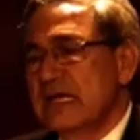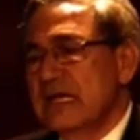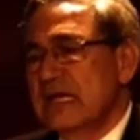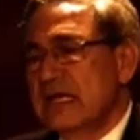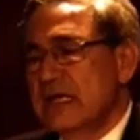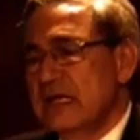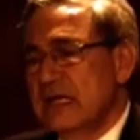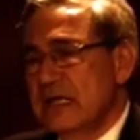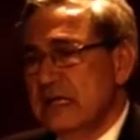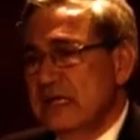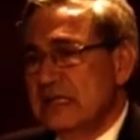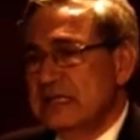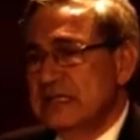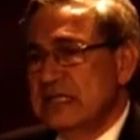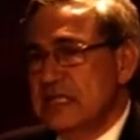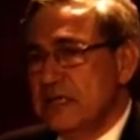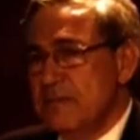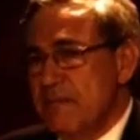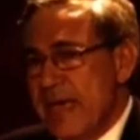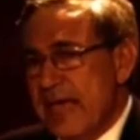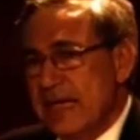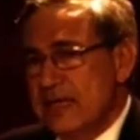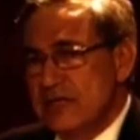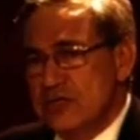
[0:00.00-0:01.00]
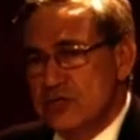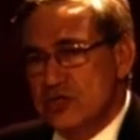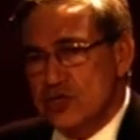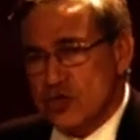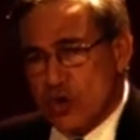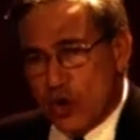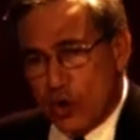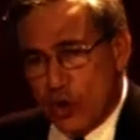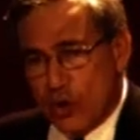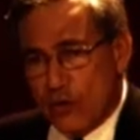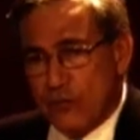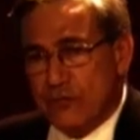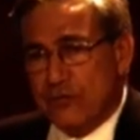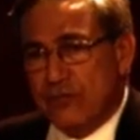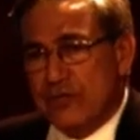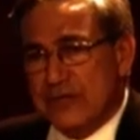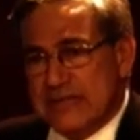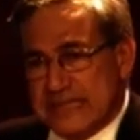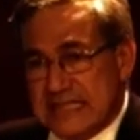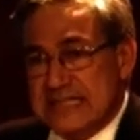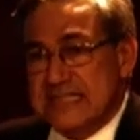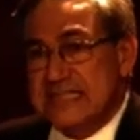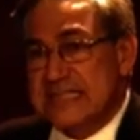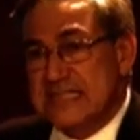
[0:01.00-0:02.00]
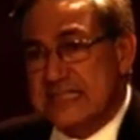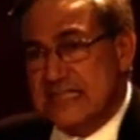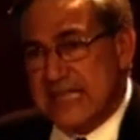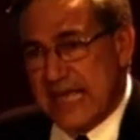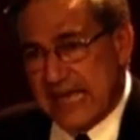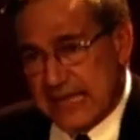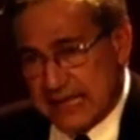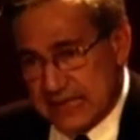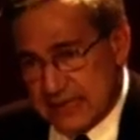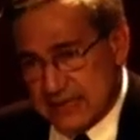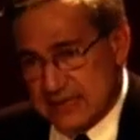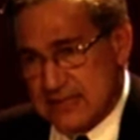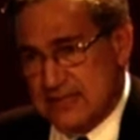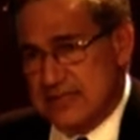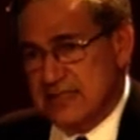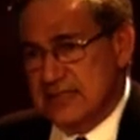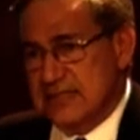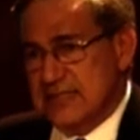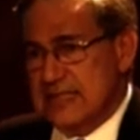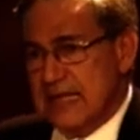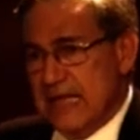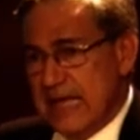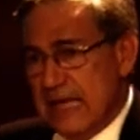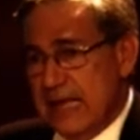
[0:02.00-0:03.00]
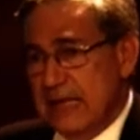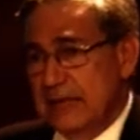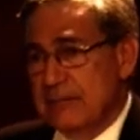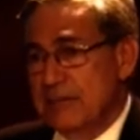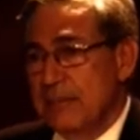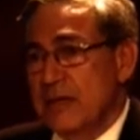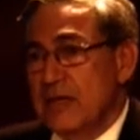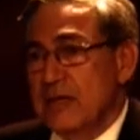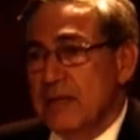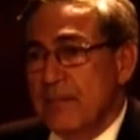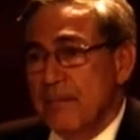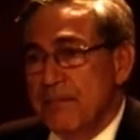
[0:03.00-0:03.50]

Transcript: demands of the states and